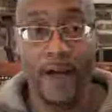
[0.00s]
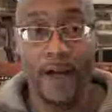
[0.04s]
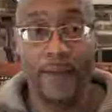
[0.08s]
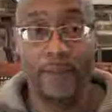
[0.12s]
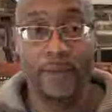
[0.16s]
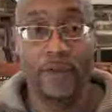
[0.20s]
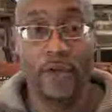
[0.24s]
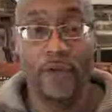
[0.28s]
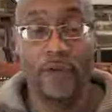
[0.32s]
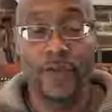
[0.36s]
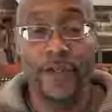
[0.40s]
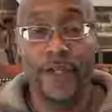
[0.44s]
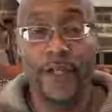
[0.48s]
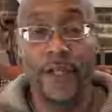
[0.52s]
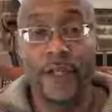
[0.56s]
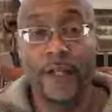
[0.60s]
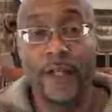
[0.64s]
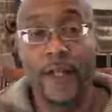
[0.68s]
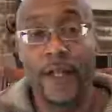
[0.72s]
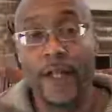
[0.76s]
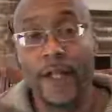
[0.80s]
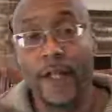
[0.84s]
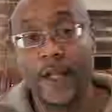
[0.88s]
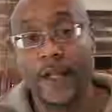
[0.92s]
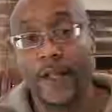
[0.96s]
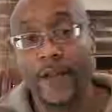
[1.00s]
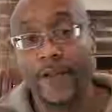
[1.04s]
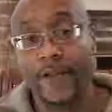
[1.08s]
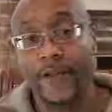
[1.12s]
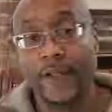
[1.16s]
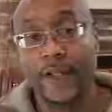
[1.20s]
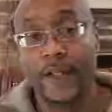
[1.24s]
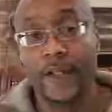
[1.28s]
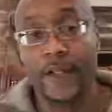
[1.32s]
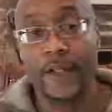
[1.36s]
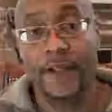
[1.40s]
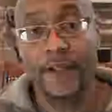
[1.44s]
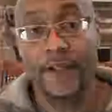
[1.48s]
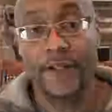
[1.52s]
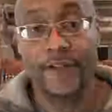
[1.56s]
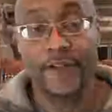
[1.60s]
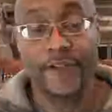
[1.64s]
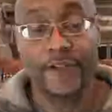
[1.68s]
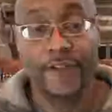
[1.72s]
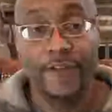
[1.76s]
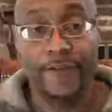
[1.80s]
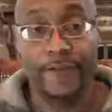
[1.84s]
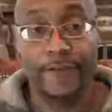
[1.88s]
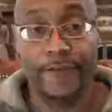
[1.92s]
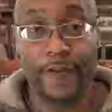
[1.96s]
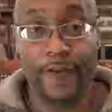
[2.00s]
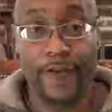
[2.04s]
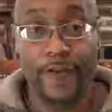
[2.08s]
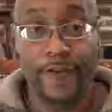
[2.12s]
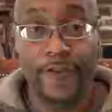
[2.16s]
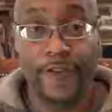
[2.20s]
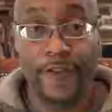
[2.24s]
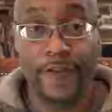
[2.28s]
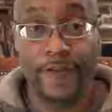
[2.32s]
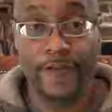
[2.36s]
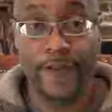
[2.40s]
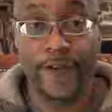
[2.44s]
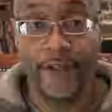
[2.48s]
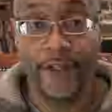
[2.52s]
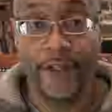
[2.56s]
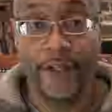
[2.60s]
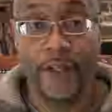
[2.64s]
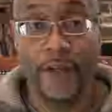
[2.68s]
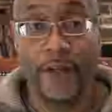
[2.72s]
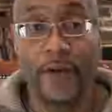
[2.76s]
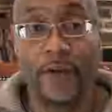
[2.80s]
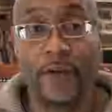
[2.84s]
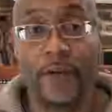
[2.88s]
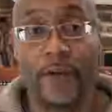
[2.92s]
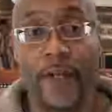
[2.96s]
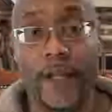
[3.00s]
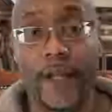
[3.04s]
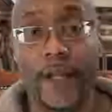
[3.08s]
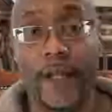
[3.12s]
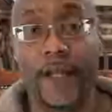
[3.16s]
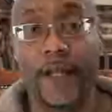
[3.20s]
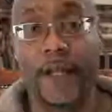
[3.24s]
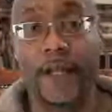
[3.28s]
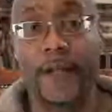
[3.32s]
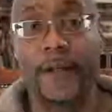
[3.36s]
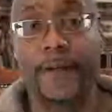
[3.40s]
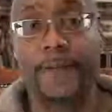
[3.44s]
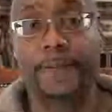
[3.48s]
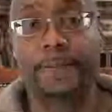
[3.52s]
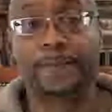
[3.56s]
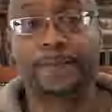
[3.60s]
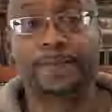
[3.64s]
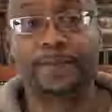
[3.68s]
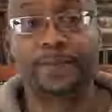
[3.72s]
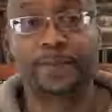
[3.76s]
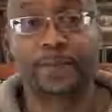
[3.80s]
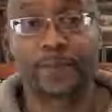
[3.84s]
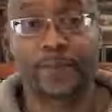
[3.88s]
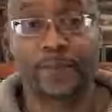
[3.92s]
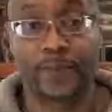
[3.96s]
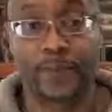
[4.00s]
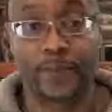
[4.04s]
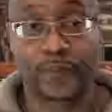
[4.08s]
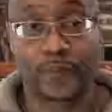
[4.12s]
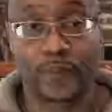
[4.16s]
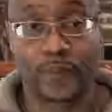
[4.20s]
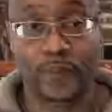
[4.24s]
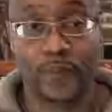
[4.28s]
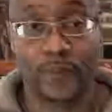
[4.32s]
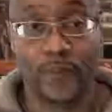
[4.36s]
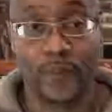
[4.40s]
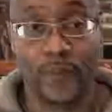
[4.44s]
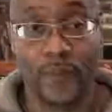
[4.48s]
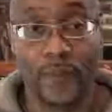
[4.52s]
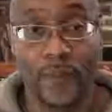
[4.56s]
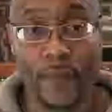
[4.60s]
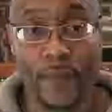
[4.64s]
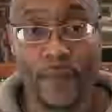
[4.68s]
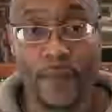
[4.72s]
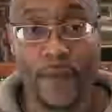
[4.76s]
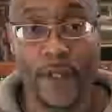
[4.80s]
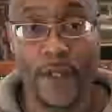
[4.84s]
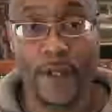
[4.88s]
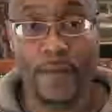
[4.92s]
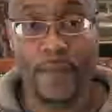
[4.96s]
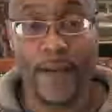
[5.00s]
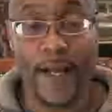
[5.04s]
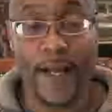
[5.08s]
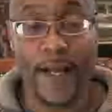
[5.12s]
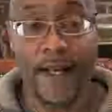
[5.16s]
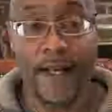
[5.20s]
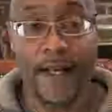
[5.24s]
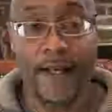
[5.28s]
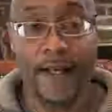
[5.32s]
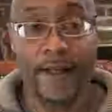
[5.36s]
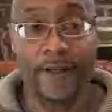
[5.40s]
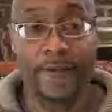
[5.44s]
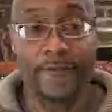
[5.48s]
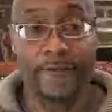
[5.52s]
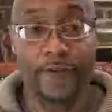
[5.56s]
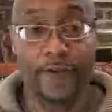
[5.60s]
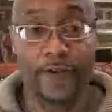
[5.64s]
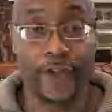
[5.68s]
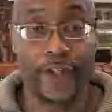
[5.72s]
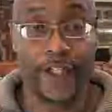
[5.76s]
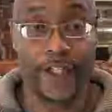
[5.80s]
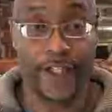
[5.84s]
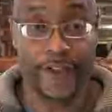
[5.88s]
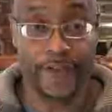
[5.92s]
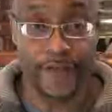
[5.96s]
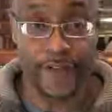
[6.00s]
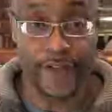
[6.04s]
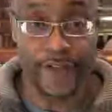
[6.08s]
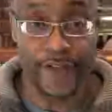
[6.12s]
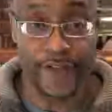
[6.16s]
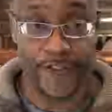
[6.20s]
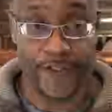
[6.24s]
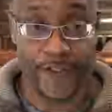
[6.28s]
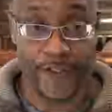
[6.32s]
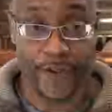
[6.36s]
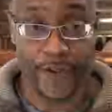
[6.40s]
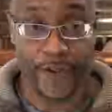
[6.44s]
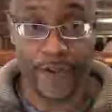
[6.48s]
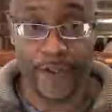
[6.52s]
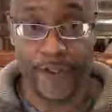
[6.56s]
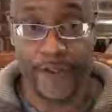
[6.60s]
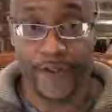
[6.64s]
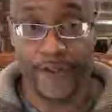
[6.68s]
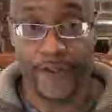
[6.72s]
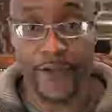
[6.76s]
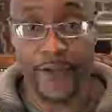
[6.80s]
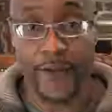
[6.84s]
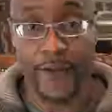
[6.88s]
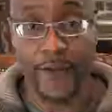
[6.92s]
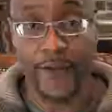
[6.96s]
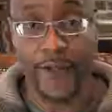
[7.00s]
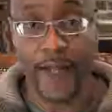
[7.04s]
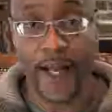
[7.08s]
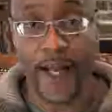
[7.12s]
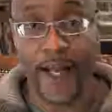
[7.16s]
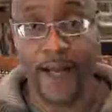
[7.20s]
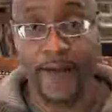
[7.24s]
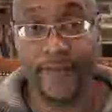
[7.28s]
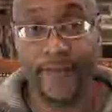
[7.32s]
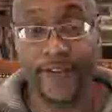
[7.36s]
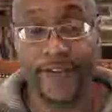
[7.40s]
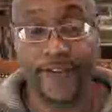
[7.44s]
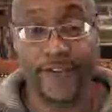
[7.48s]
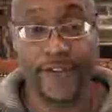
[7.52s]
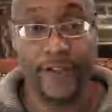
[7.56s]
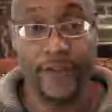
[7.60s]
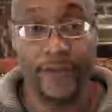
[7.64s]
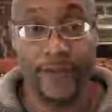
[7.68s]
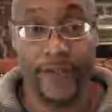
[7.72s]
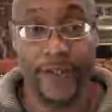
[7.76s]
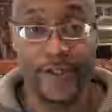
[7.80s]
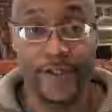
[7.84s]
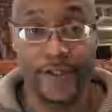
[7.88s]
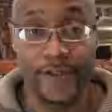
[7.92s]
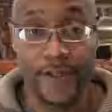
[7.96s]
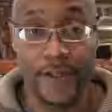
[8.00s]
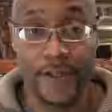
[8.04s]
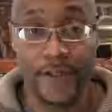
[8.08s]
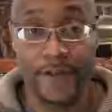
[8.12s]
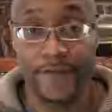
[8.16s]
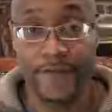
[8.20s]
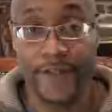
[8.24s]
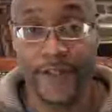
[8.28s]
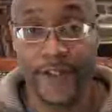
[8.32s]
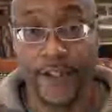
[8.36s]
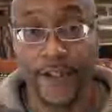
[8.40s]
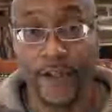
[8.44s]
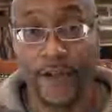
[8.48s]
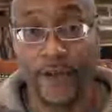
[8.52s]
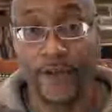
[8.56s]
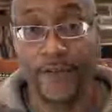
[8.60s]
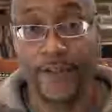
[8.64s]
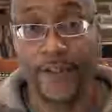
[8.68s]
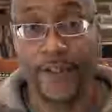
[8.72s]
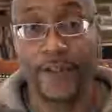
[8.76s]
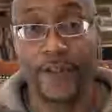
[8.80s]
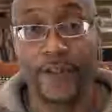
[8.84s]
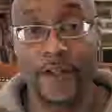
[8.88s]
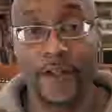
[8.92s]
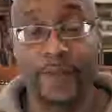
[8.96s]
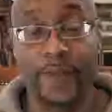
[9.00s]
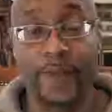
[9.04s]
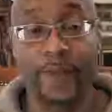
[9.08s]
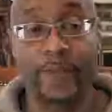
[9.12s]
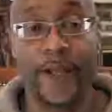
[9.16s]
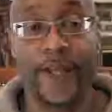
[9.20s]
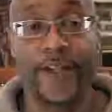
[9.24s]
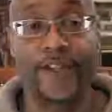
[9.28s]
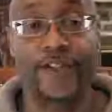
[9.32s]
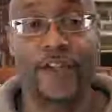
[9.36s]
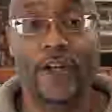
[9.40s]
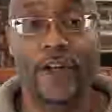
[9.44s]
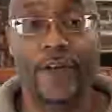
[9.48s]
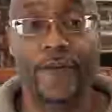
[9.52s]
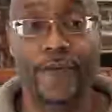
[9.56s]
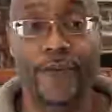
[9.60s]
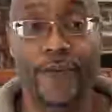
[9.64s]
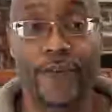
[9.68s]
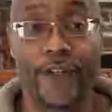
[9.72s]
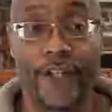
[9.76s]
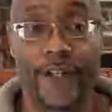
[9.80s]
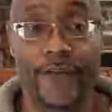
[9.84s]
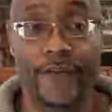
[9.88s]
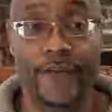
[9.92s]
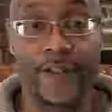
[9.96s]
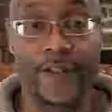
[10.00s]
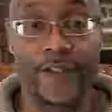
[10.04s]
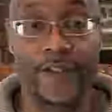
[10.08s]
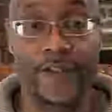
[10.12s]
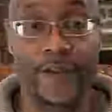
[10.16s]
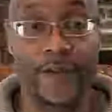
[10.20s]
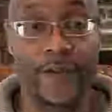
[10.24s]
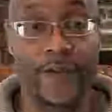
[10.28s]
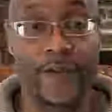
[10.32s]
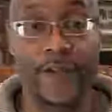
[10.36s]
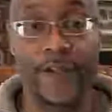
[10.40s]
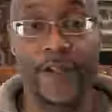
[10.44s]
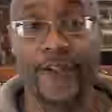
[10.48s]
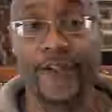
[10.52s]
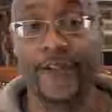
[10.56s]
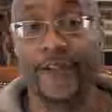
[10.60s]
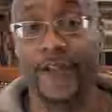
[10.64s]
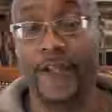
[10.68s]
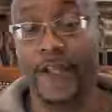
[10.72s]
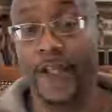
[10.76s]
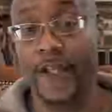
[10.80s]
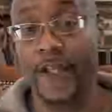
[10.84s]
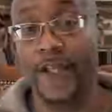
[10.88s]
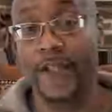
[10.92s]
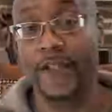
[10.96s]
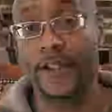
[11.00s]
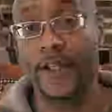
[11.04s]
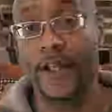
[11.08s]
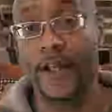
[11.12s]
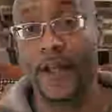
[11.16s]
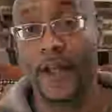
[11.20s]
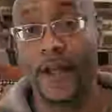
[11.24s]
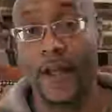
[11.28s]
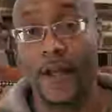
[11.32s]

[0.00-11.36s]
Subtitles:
uploading this is the first video in my forgiveness series. So I have a series of videos that are going to be based on forgiveness. So this is